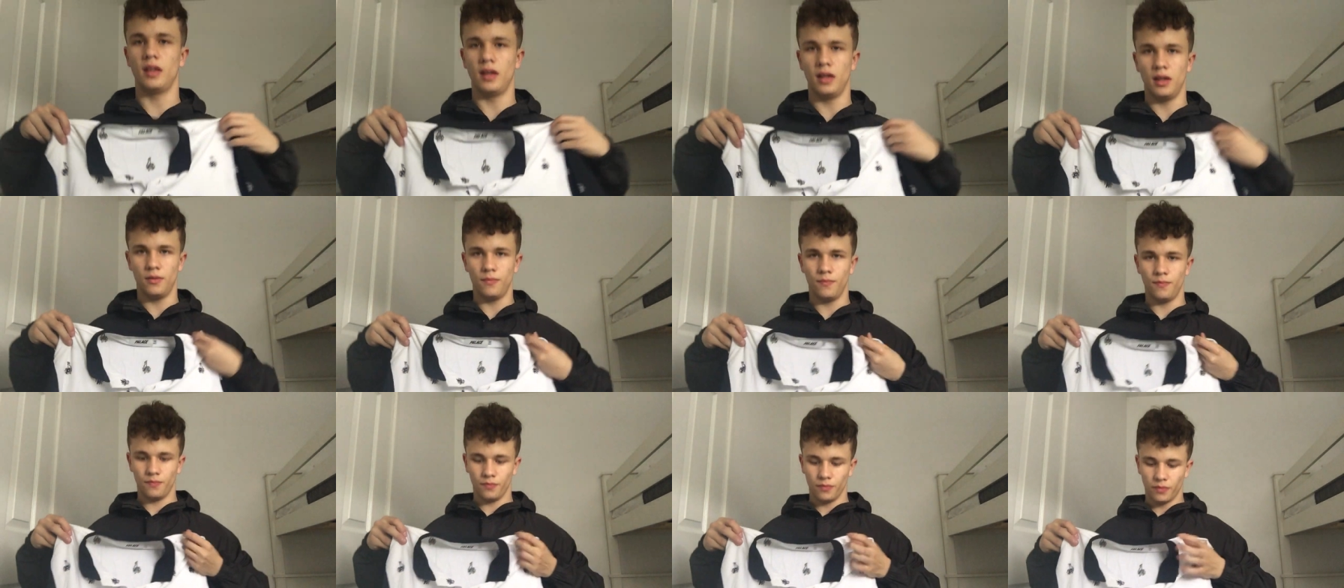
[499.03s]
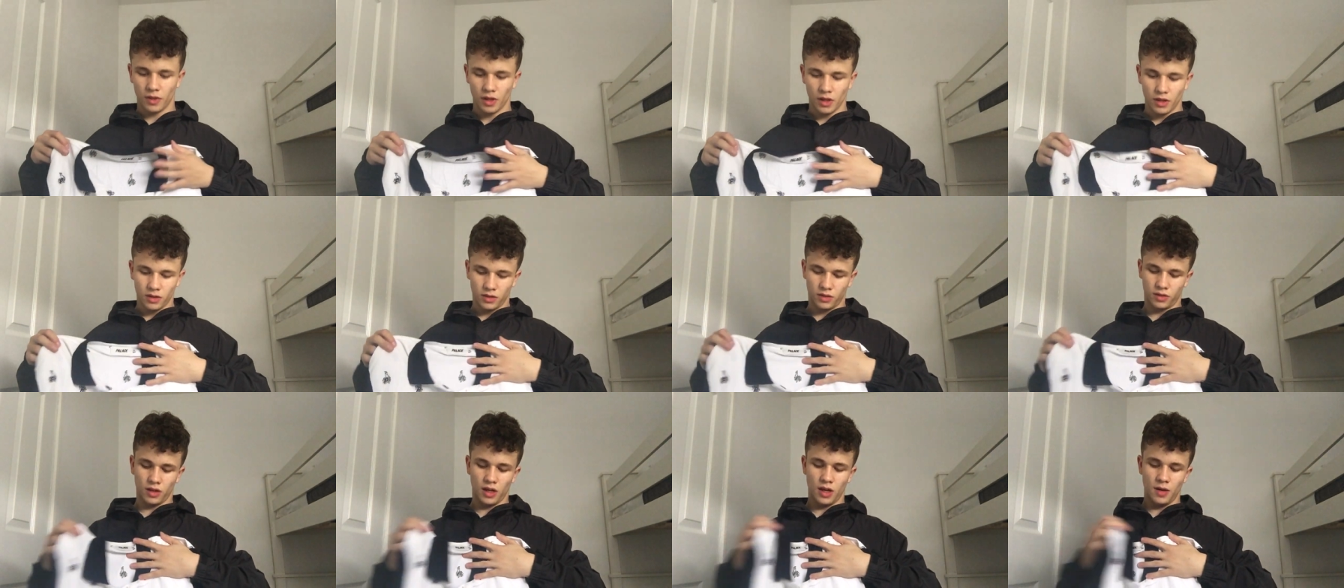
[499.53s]
that.
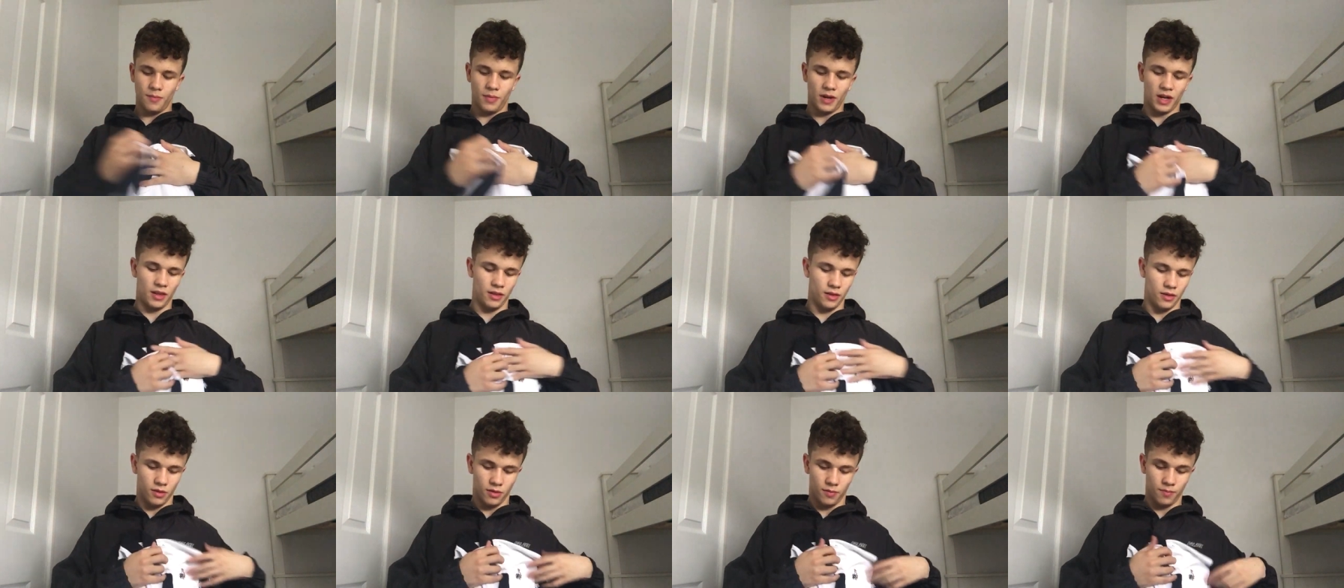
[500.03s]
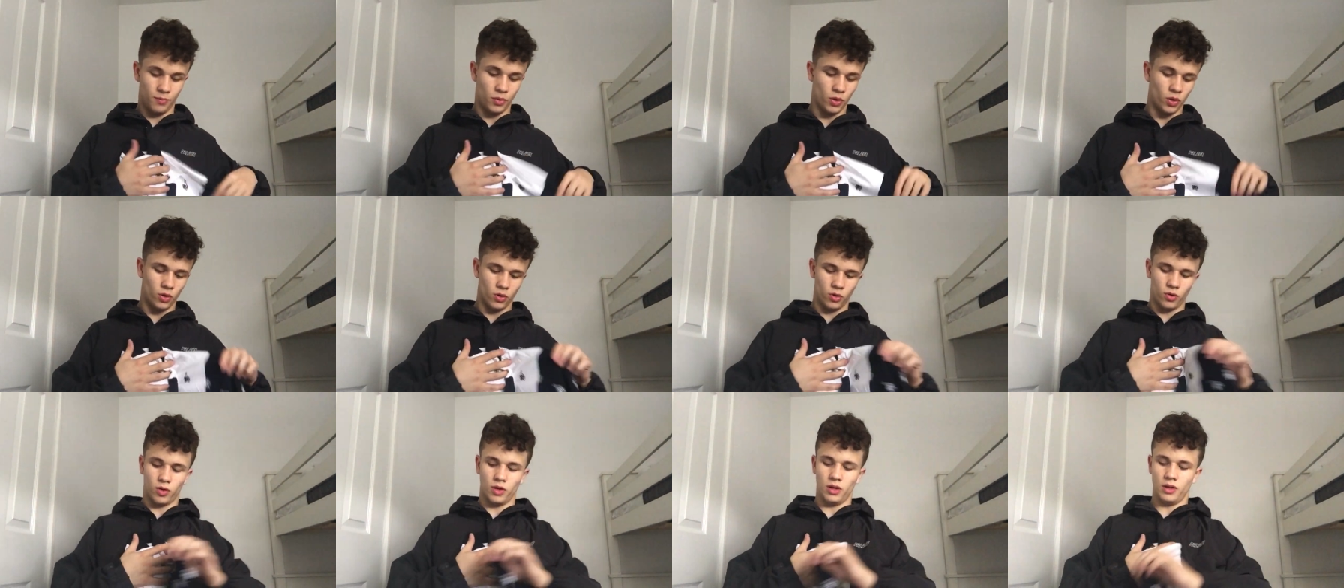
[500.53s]
Sorry about the
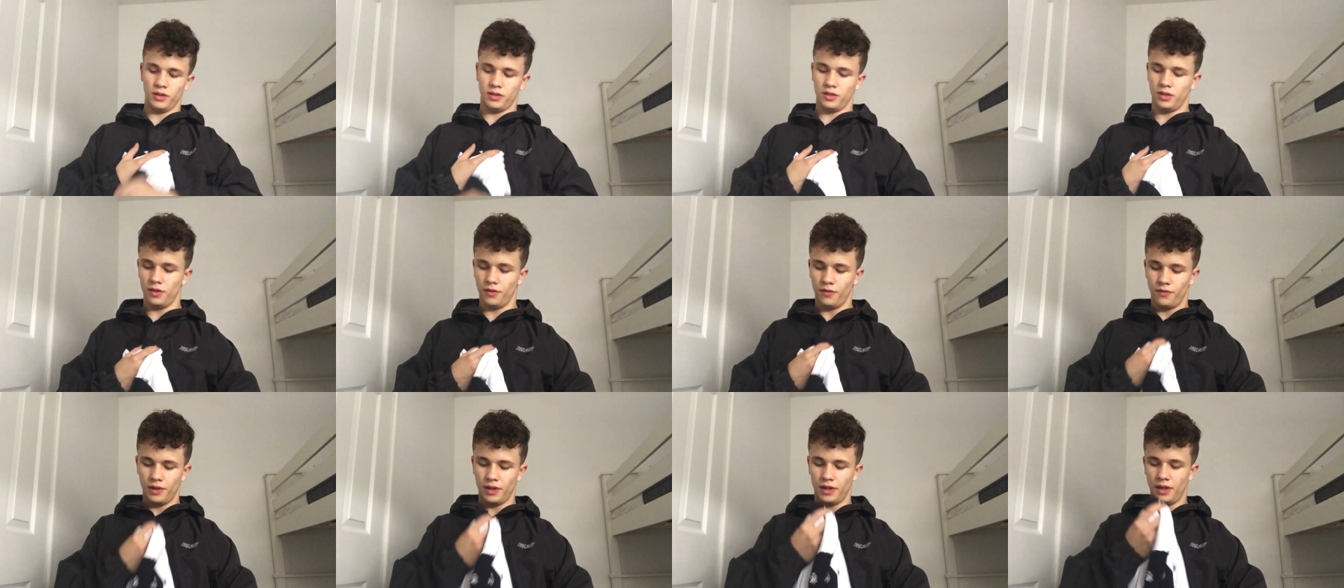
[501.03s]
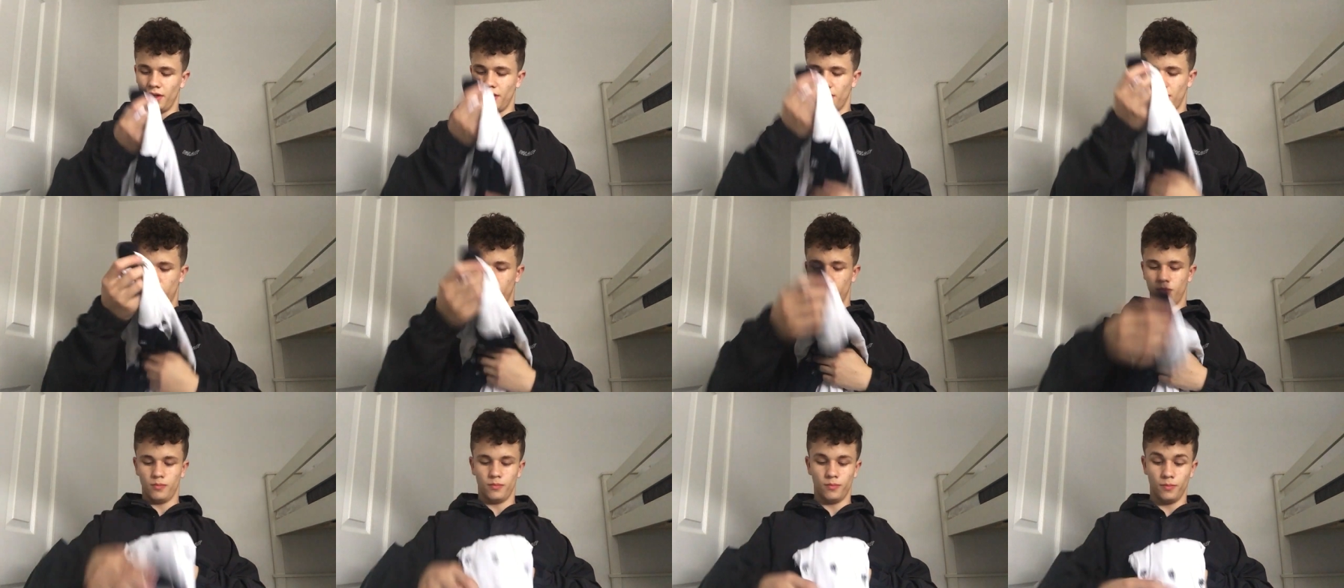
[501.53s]
poor quality
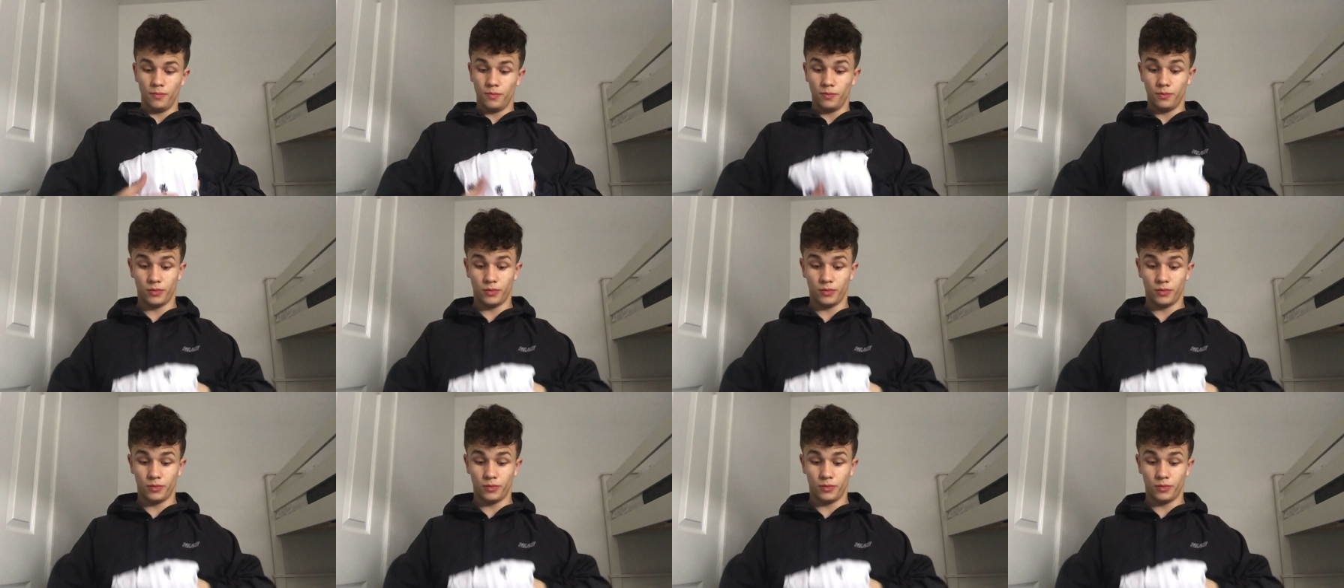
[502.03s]
video.